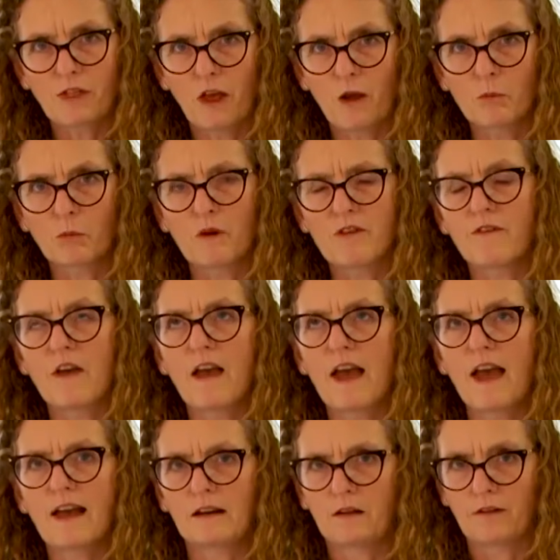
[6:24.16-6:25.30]
them with
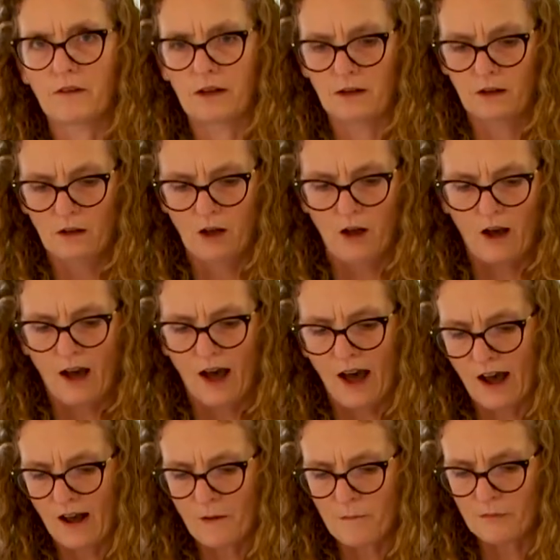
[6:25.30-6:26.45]
anything.
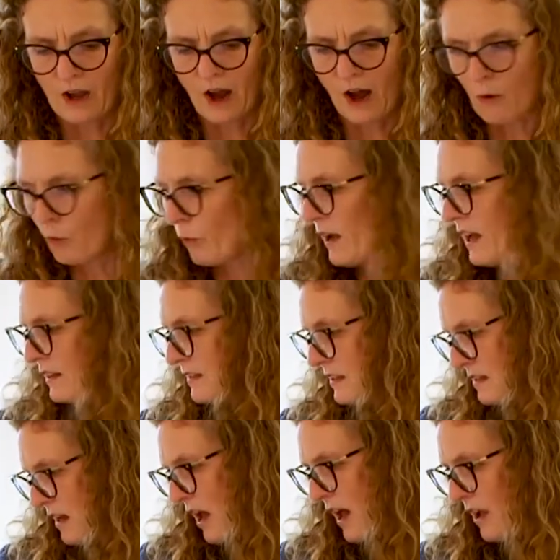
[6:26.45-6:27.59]
We're
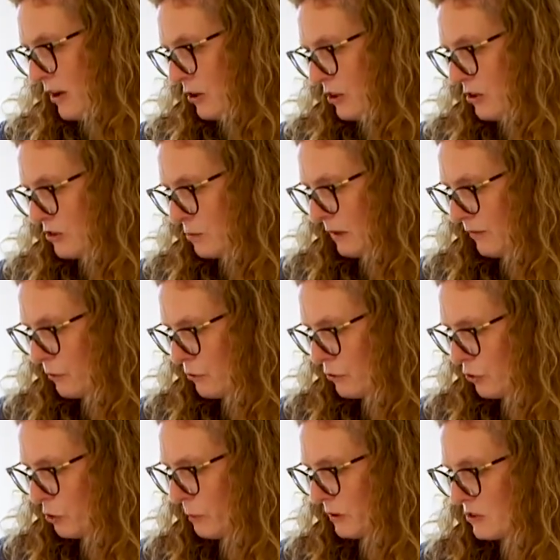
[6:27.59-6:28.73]
today going to use something from
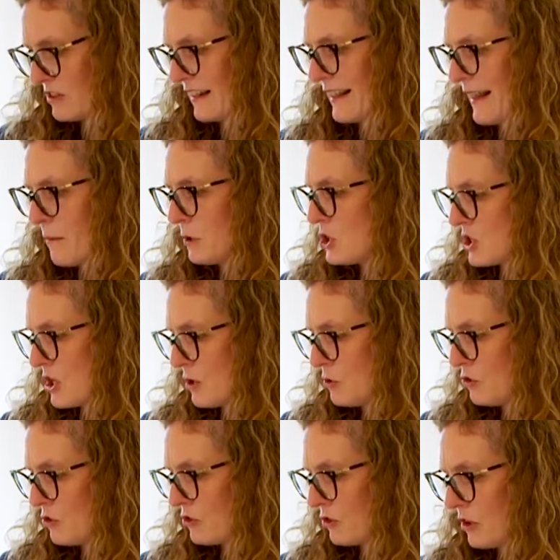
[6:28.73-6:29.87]
store, but just lemon
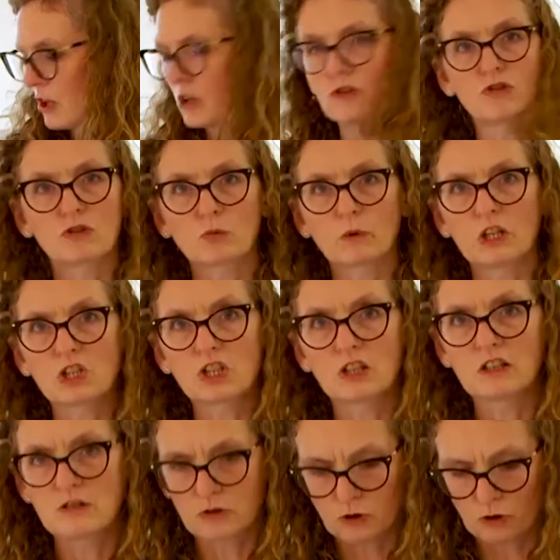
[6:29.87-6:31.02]
juice and sweet chilli
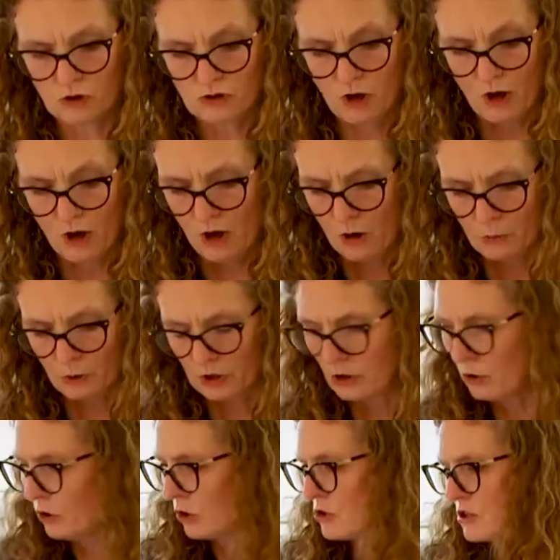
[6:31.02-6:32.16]
sauce. But you
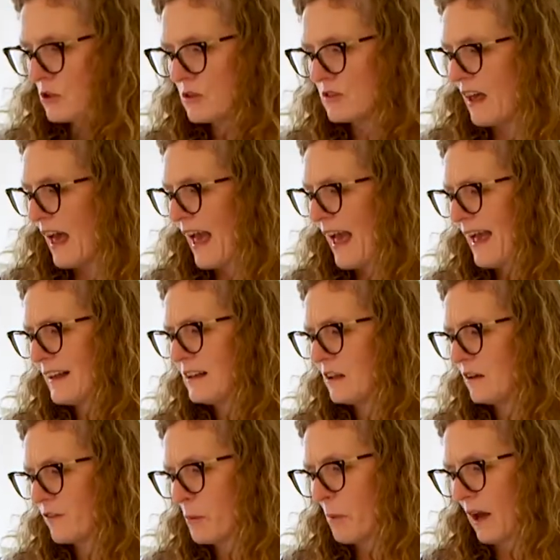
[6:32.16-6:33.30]
could use any
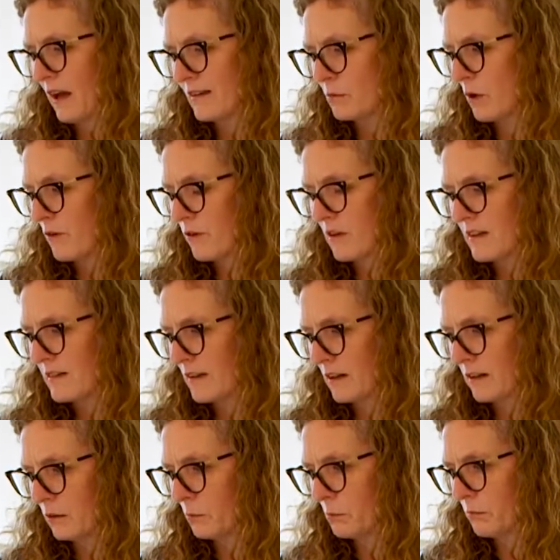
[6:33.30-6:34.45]
of the paste, whether it's a
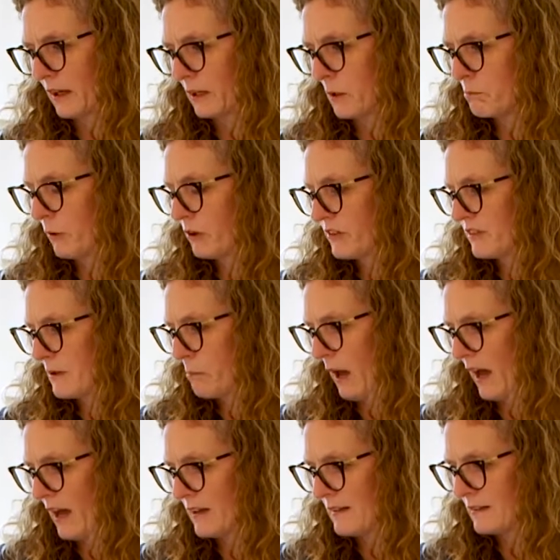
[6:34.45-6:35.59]
little like a Balti
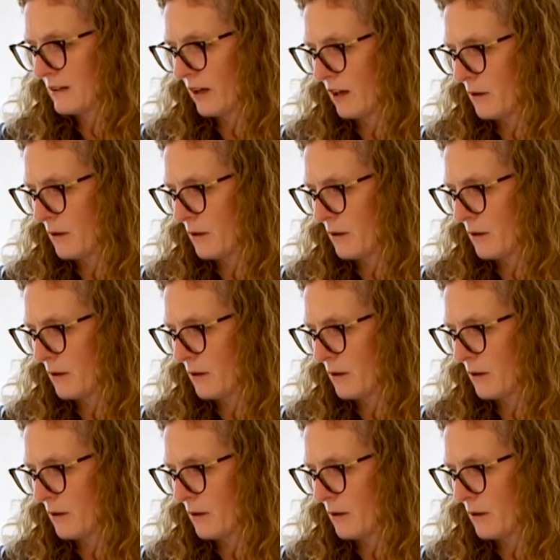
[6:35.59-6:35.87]
paste,